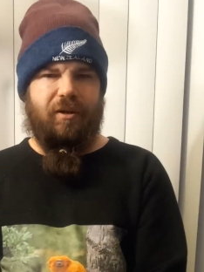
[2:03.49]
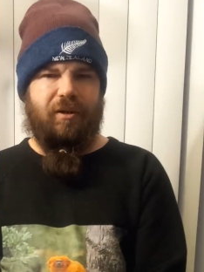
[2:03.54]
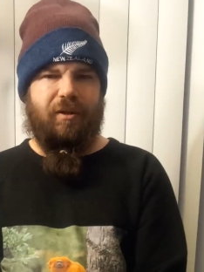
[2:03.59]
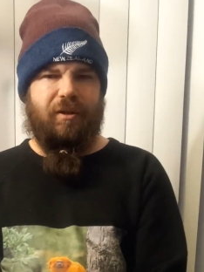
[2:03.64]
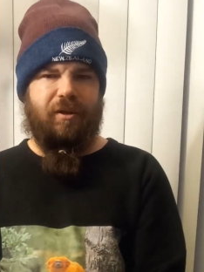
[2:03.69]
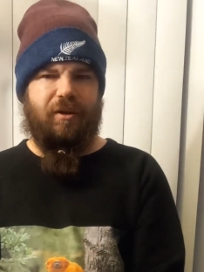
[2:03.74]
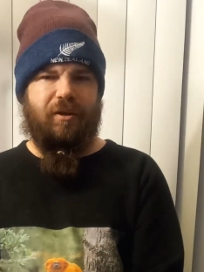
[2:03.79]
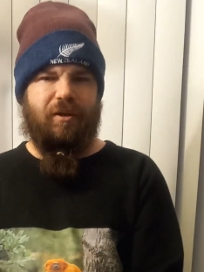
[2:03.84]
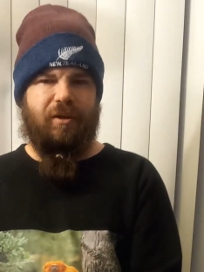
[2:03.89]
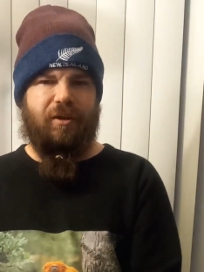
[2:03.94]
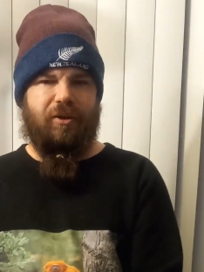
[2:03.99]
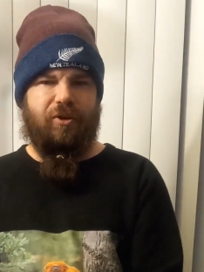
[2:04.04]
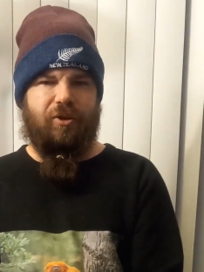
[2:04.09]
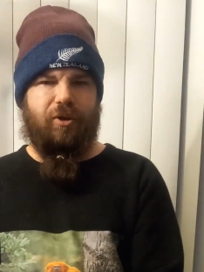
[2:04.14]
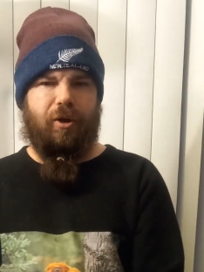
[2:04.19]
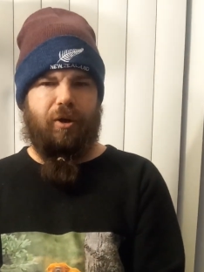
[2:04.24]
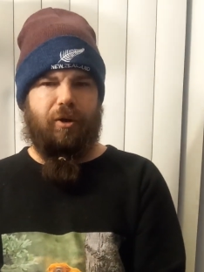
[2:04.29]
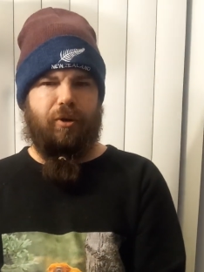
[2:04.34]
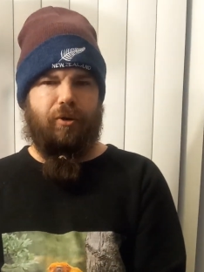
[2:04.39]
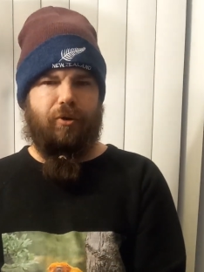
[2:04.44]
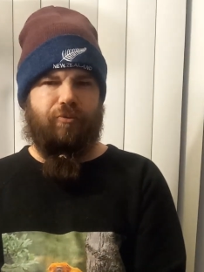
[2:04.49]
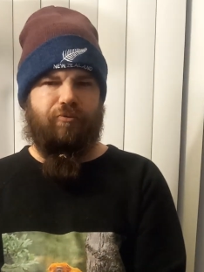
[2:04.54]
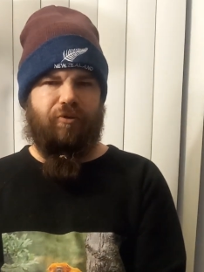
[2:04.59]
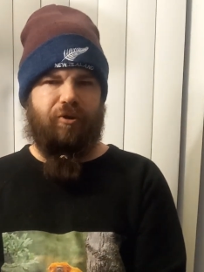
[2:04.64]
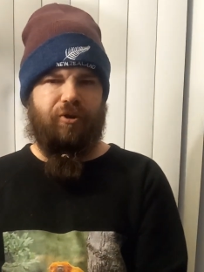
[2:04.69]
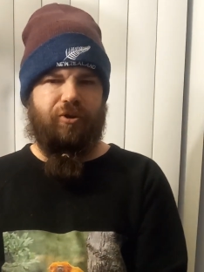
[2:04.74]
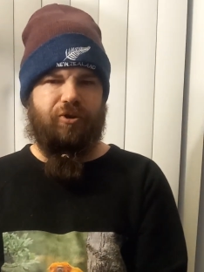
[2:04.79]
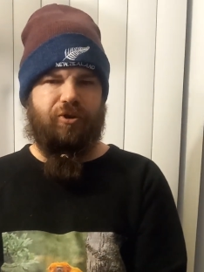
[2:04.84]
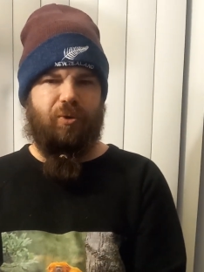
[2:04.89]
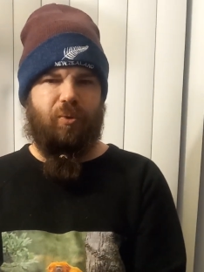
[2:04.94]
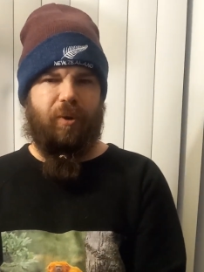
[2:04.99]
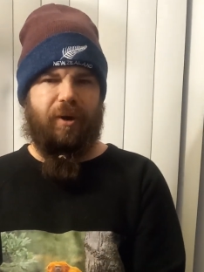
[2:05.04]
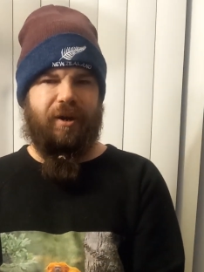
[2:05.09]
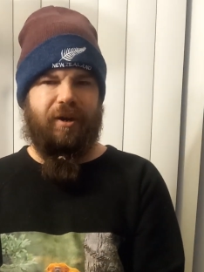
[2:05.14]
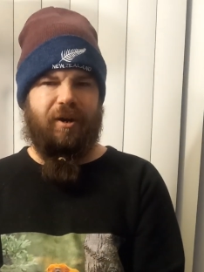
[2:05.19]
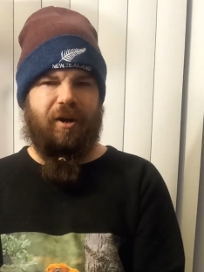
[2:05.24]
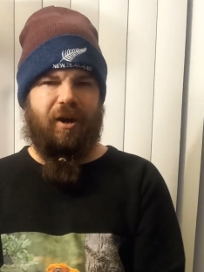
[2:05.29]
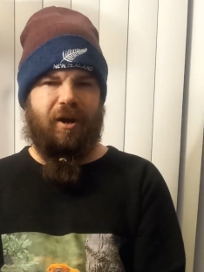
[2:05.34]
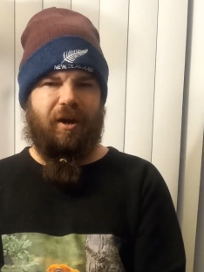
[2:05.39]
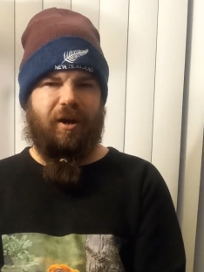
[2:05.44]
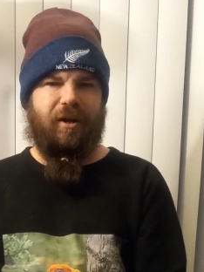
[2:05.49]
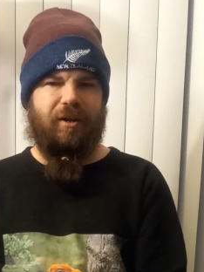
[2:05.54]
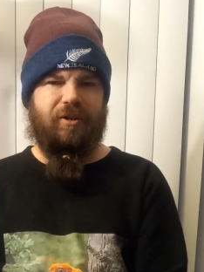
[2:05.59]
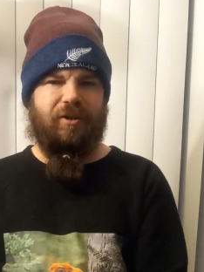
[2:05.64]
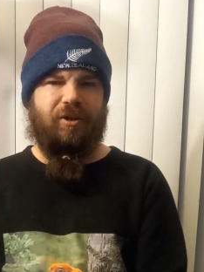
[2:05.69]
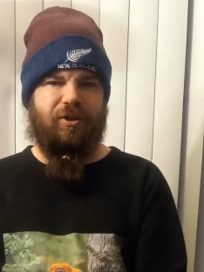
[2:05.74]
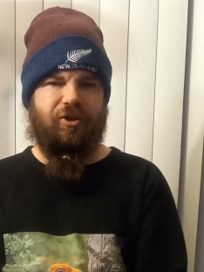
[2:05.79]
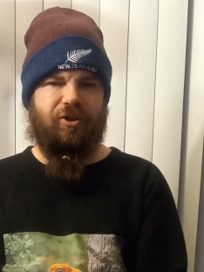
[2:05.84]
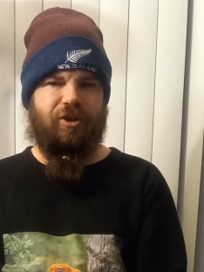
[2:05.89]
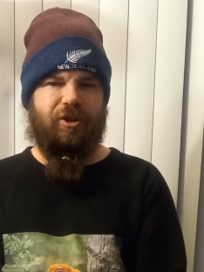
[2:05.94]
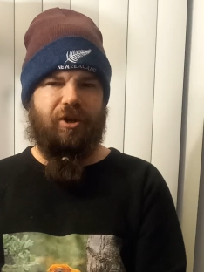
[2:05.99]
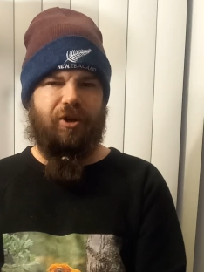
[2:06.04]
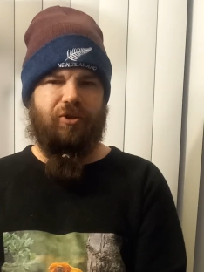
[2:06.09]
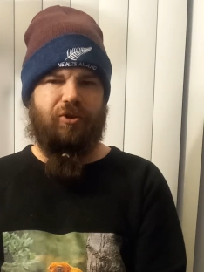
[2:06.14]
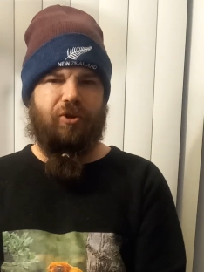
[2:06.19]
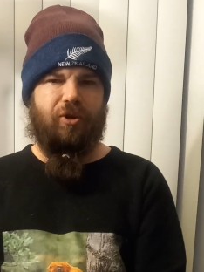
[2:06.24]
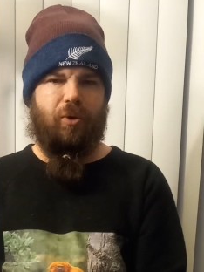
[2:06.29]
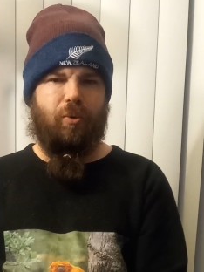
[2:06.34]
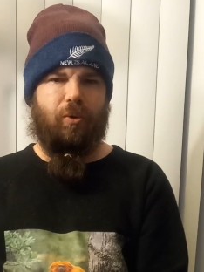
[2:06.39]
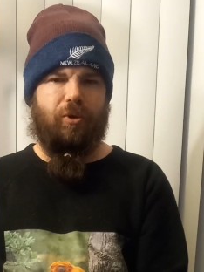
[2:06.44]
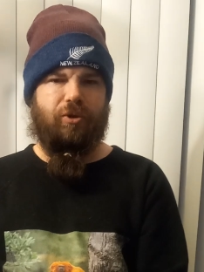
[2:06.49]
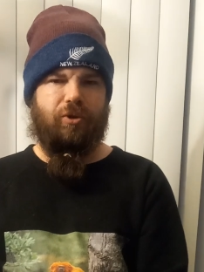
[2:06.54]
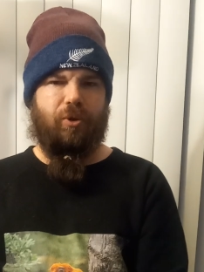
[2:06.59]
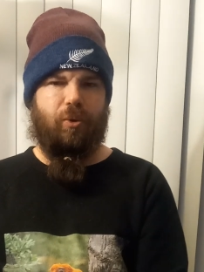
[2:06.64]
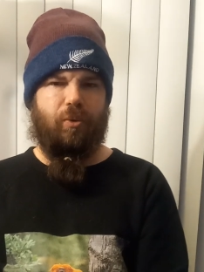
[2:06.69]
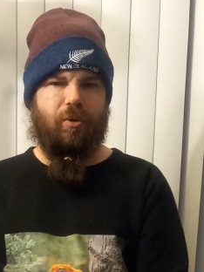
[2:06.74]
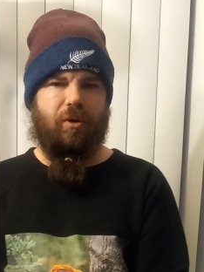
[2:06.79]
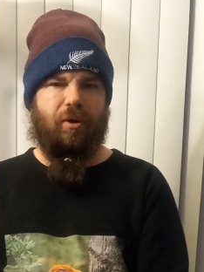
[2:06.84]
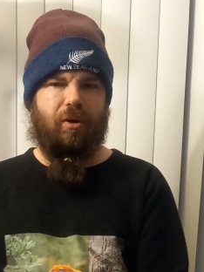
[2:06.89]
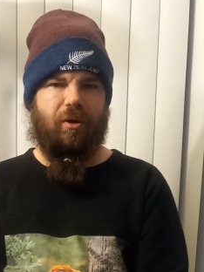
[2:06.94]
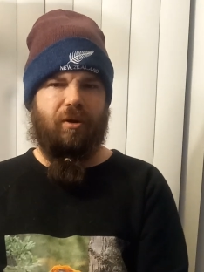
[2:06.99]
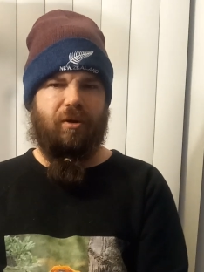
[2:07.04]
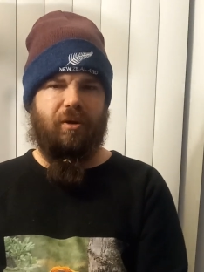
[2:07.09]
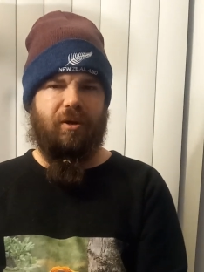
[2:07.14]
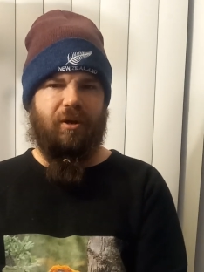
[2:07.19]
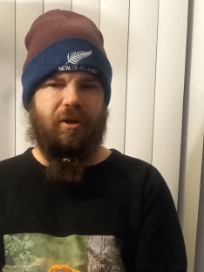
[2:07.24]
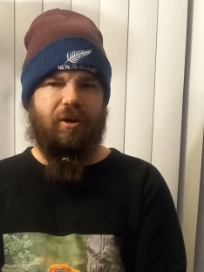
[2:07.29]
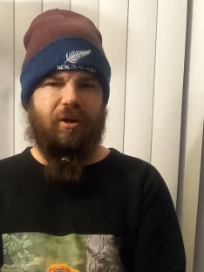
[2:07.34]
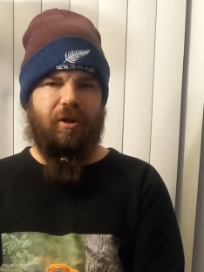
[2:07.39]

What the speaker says: The daughter runs away and hides because she doesn't know what's going on.